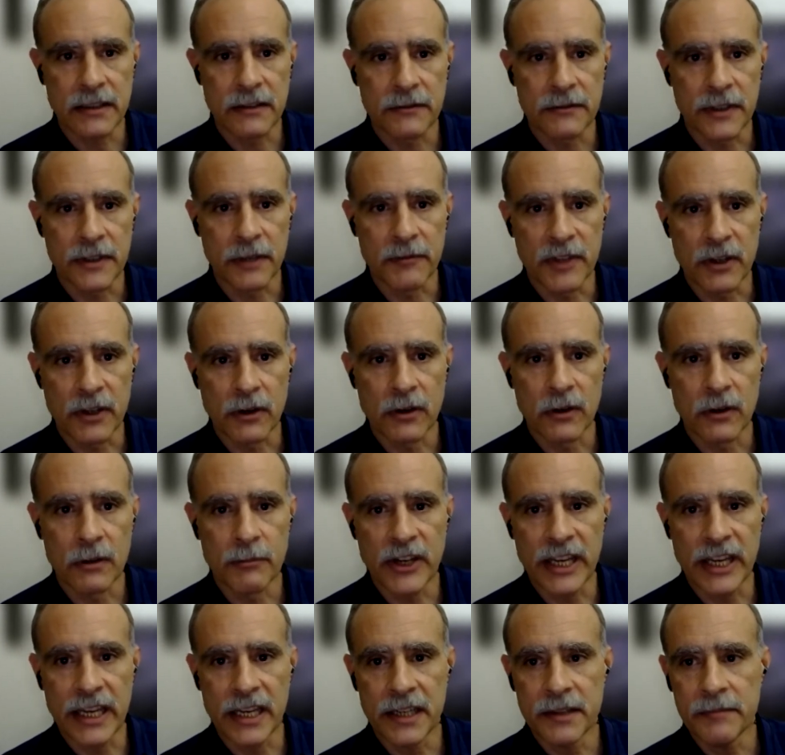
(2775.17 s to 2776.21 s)
from the whole
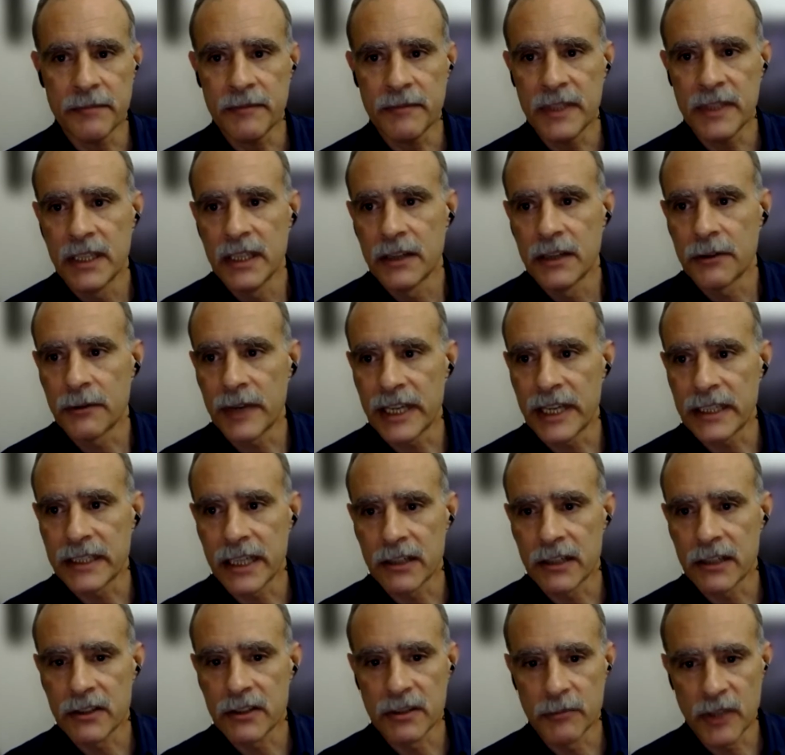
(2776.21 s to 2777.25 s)
brain right
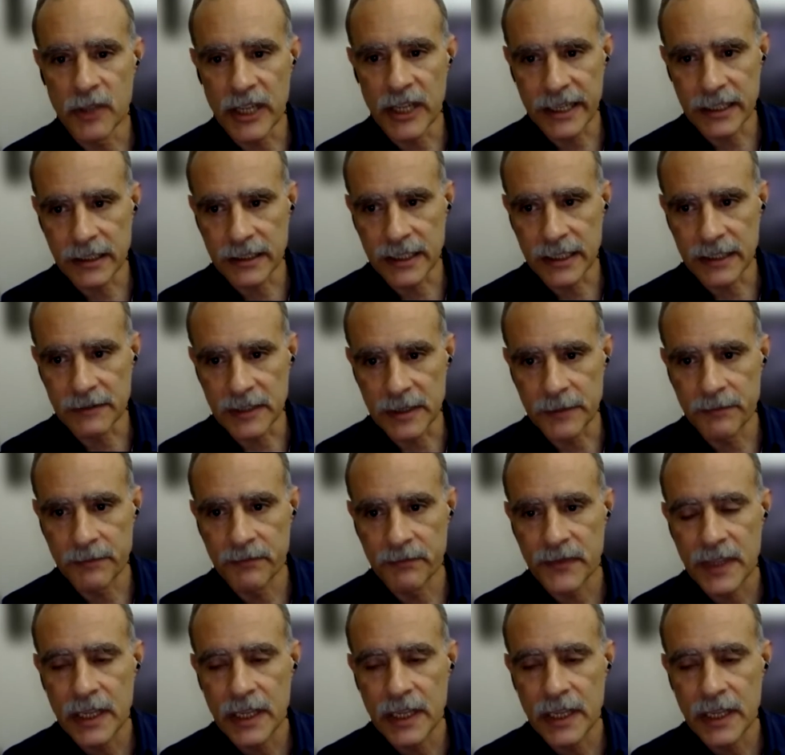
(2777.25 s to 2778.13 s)
down to the molecular level.